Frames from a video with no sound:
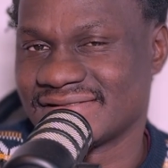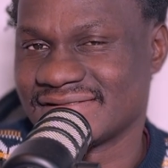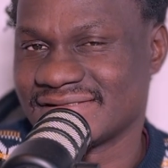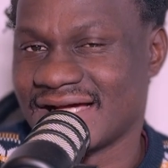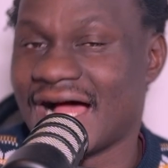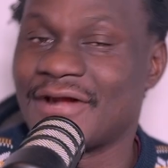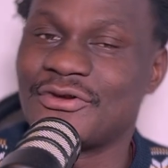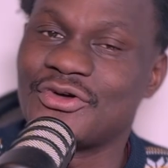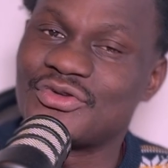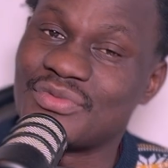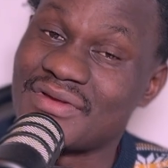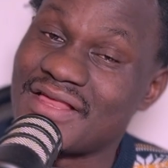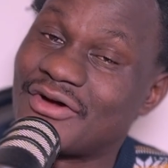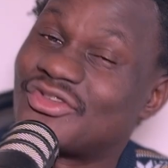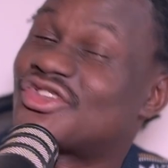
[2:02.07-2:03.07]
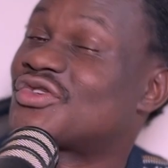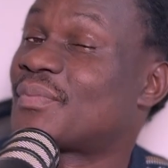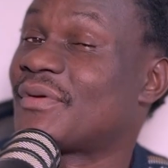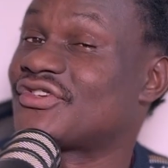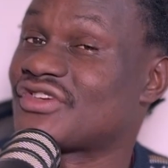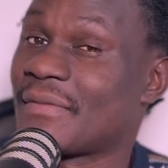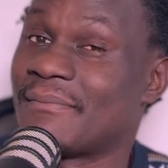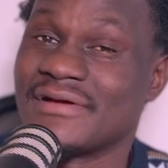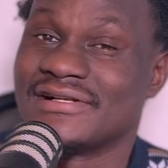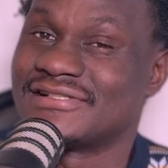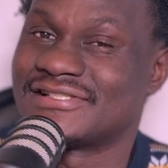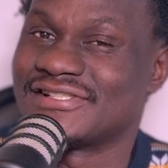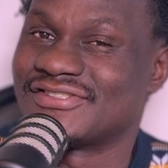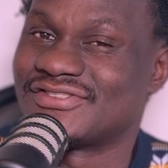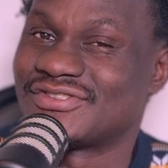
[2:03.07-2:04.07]
and those without special
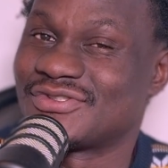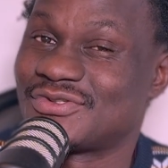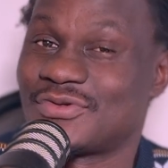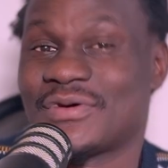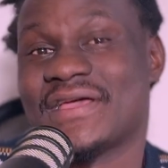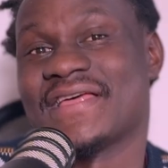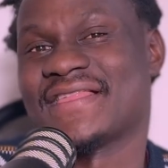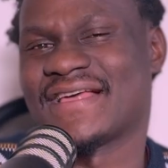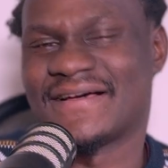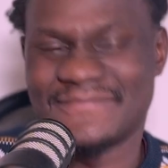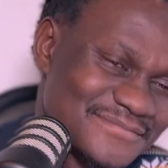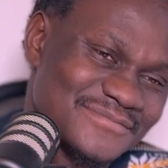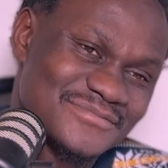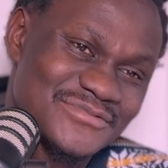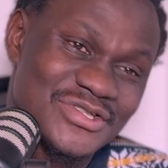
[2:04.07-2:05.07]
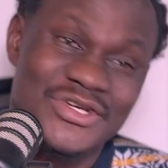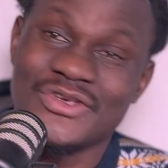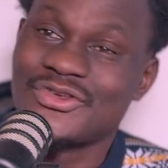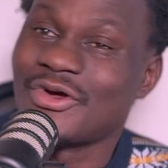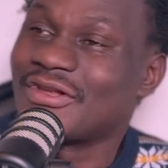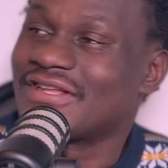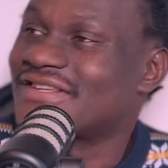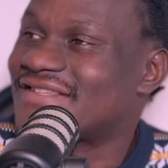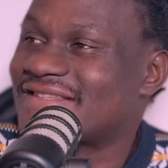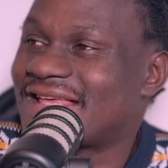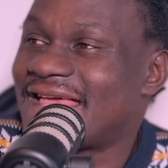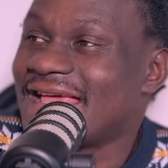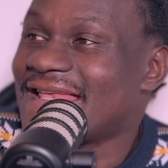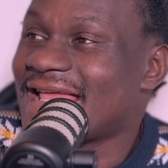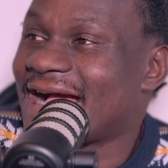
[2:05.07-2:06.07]
abilities together. So these
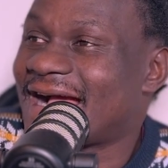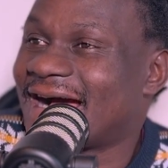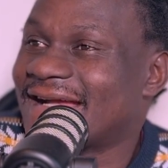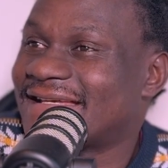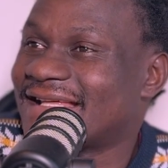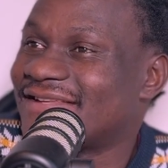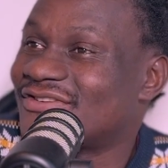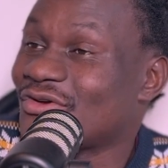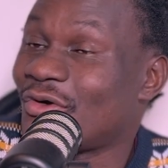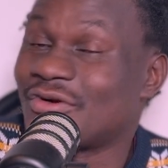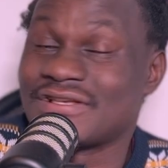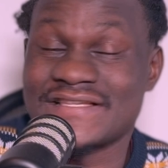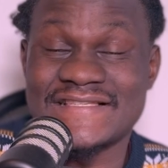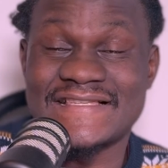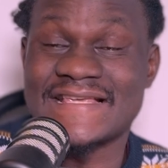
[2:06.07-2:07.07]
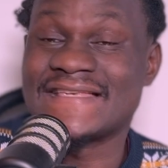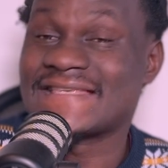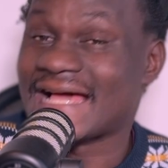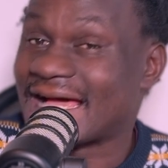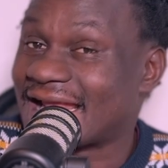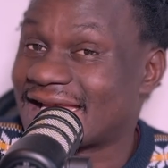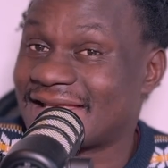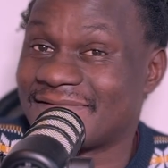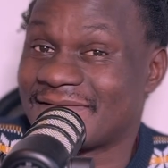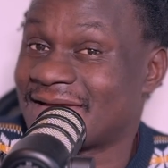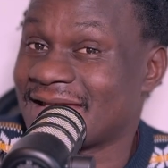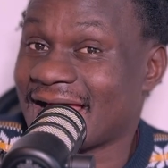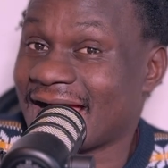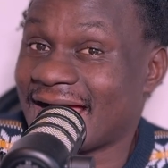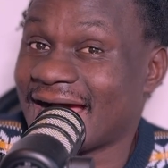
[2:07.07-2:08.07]
kindergartens or these integrative
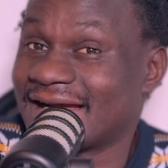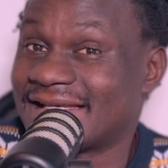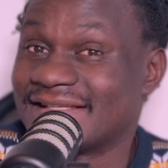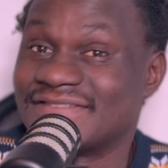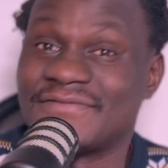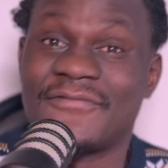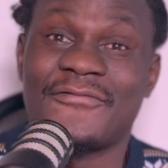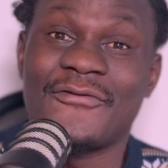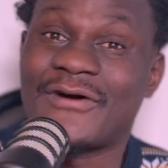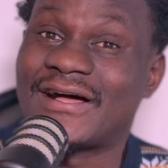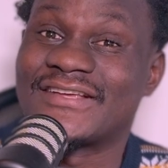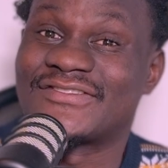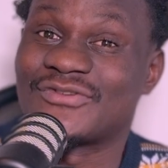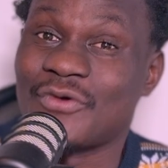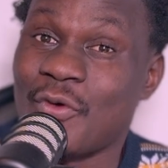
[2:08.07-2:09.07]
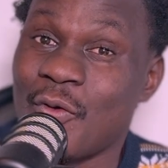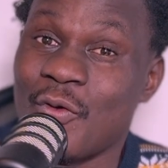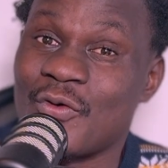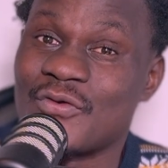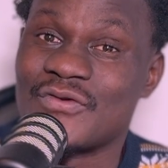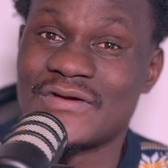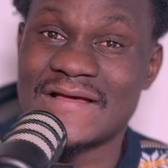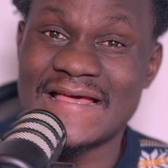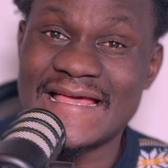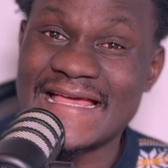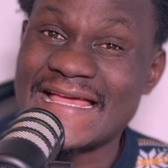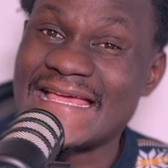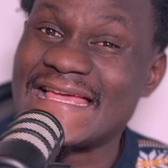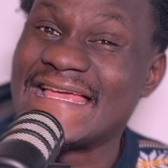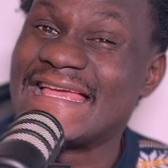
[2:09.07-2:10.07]
kindergartens focus on
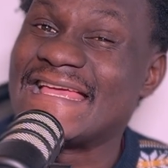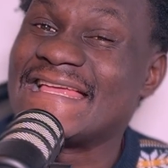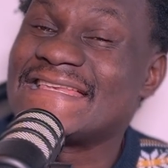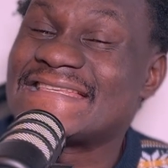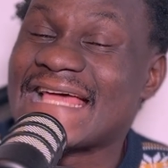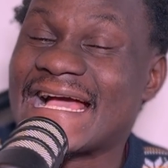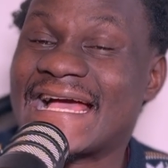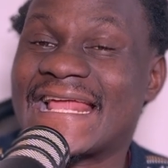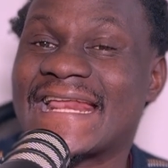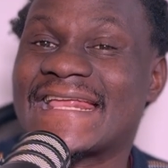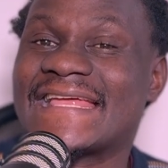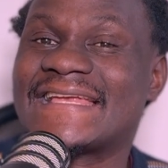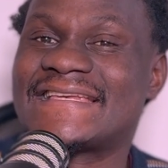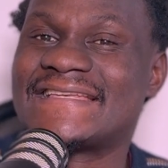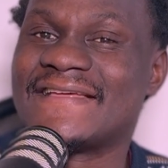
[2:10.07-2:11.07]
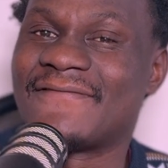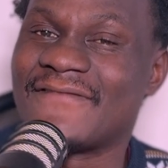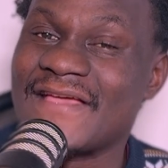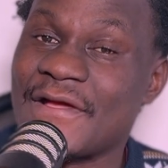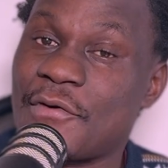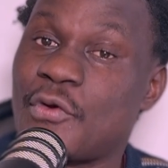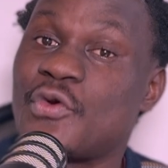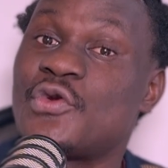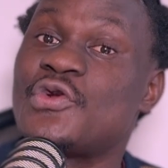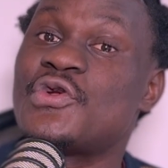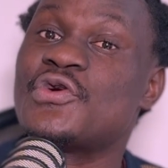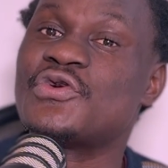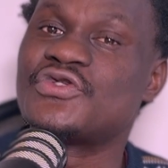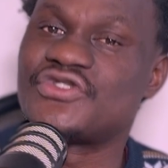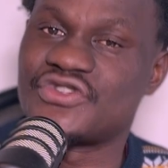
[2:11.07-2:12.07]
integrative
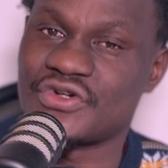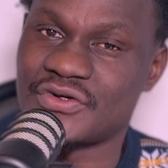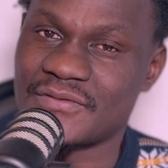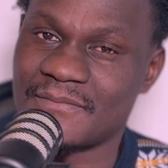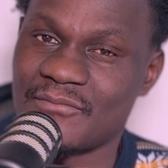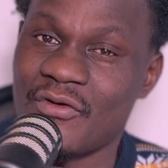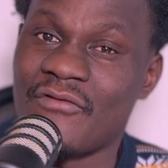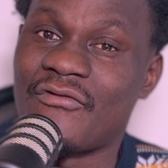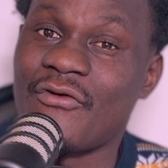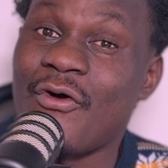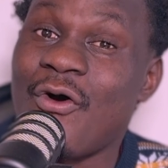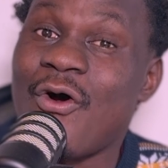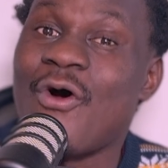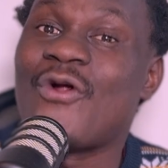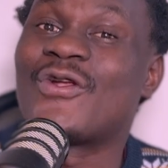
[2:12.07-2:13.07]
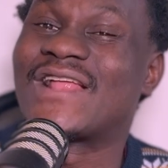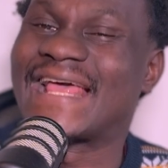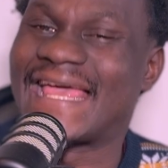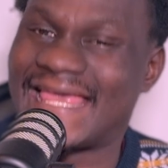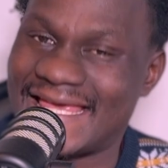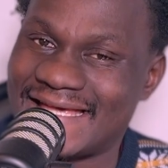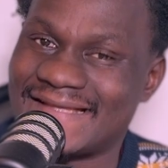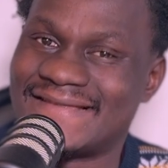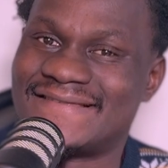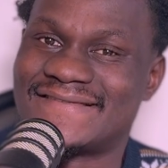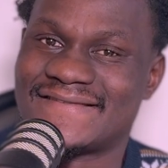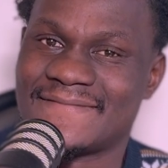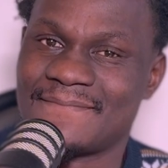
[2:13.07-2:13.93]
inclusion of all kids.